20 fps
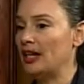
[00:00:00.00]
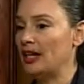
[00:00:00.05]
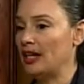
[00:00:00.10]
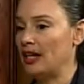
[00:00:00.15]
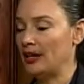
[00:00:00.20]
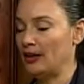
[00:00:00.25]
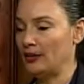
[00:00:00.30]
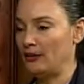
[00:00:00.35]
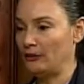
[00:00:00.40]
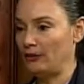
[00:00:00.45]

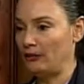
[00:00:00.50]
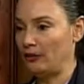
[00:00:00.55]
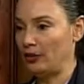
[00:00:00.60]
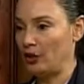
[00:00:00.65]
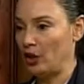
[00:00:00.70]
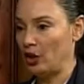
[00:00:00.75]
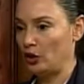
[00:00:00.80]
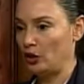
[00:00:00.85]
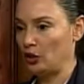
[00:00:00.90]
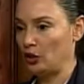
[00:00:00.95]
if
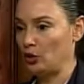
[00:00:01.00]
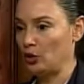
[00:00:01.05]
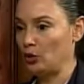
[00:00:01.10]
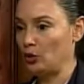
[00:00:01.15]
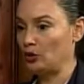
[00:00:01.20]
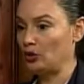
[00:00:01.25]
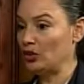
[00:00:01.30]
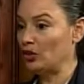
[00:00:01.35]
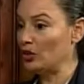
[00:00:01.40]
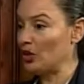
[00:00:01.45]
you
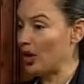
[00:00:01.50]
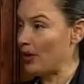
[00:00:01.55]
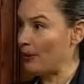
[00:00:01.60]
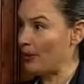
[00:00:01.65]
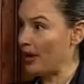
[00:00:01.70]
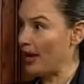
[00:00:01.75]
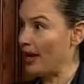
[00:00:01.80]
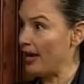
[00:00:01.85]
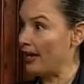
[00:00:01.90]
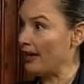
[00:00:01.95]
did not
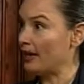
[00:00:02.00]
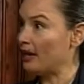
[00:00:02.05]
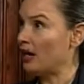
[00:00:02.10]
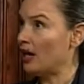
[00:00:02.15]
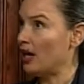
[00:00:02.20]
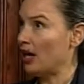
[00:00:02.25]
pay